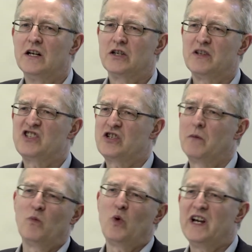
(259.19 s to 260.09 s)
so in
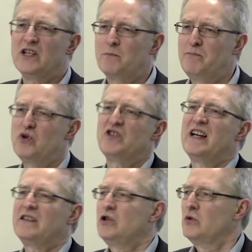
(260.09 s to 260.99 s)
some way to put
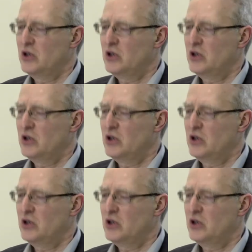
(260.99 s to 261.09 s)
that into a